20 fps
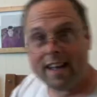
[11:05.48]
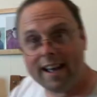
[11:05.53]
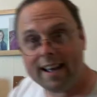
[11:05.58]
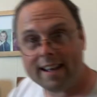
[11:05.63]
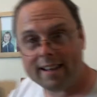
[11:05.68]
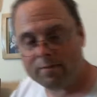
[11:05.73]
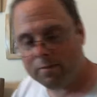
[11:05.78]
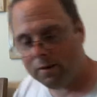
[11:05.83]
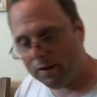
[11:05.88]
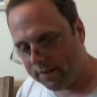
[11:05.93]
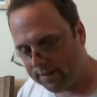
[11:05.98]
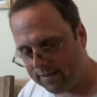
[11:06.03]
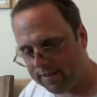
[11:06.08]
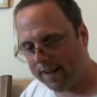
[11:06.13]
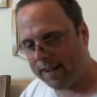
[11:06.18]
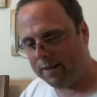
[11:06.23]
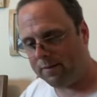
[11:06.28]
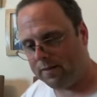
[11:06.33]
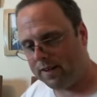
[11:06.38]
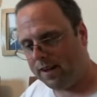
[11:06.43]
Xbox
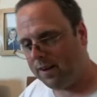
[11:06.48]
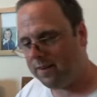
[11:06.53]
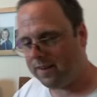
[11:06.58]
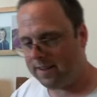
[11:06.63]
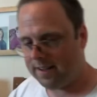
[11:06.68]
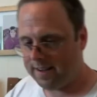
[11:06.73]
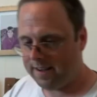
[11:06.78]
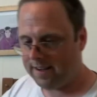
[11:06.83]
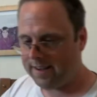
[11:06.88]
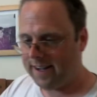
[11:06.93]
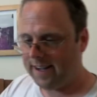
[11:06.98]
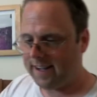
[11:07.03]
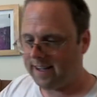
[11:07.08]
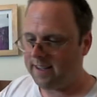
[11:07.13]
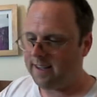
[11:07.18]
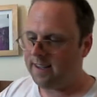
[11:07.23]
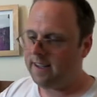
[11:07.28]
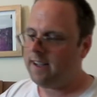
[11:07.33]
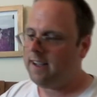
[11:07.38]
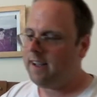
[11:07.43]
games now. Okay.
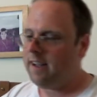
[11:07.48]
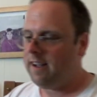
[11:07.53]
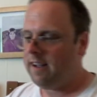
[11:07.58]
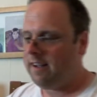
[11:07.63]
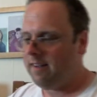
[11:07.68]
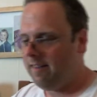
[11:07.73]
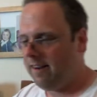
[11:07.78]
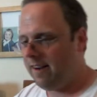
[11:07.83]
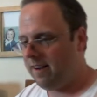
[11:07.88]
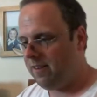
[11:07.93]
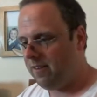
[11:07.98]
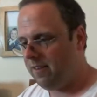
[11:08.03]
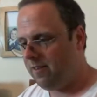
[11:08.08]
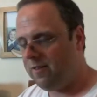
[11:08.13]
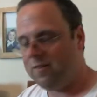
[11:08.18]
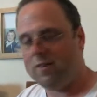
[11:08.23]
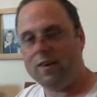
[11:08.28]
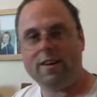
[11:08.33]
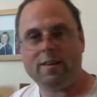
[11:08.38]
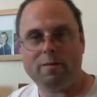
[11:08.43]
Right,
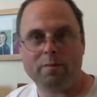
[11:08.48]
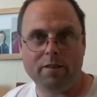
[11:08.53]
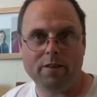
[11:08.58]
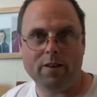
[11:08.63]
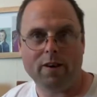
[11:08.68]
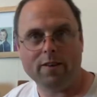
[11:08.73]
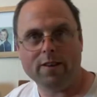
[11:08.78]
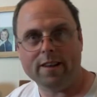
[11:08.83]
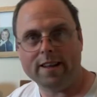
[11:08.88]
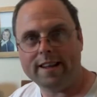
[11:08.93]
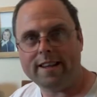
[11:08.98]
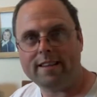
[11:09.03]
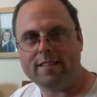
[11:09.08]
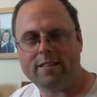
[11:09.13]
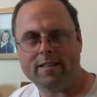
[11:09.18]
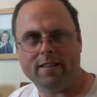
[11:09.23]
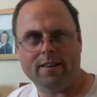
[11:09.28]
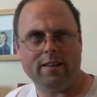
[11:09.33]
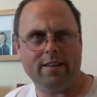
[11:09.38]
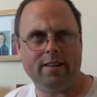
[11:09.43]
first but not
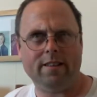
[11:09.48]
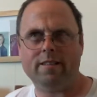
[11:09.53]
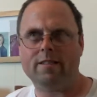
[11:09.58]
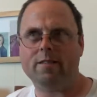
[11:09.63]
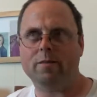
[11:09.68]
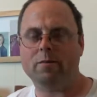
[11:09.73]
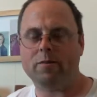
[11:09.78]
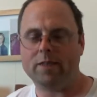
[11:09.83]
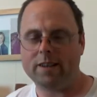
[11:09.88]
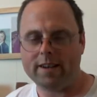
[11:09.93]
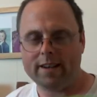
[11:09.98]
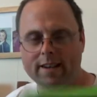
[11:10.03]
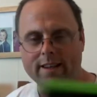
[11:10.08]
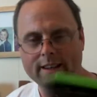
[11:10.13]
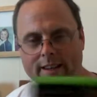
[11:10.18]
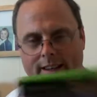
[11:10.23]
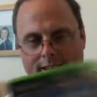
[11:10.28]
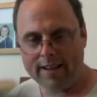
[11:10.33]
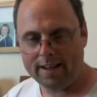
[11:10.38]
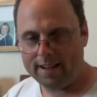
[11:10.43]
least, or something.
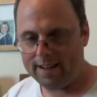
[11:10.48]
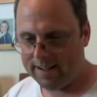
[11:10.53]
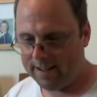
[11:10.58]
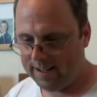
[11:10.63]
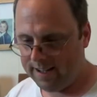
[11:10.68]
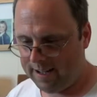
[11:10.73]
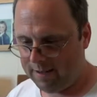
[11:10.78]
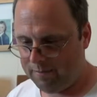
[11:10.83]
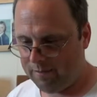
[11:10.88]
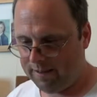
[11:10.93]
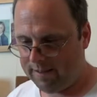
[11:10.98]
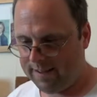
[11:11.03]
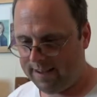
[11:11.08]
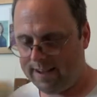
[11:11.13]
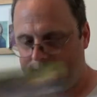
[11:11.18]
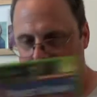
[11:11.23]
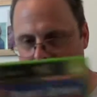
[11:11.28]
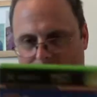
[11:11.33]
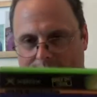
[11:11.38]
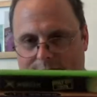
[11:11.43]
Project
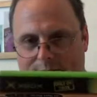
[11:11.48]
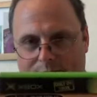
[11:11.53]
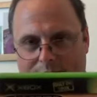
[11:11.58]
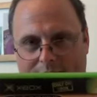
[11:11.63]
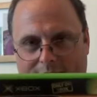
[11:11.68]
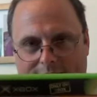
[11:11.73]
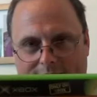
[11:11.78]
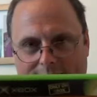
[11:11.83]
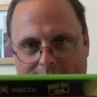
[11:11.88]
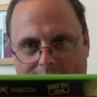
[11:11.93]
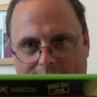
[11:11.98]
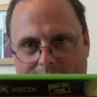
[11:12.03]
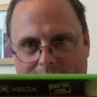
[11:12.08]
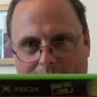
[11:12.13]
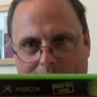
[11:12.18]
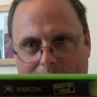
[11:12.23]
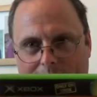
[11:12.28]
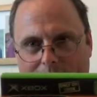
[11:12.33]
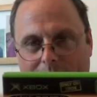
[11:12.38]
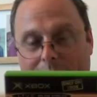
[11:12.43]
Gotham Racing 2.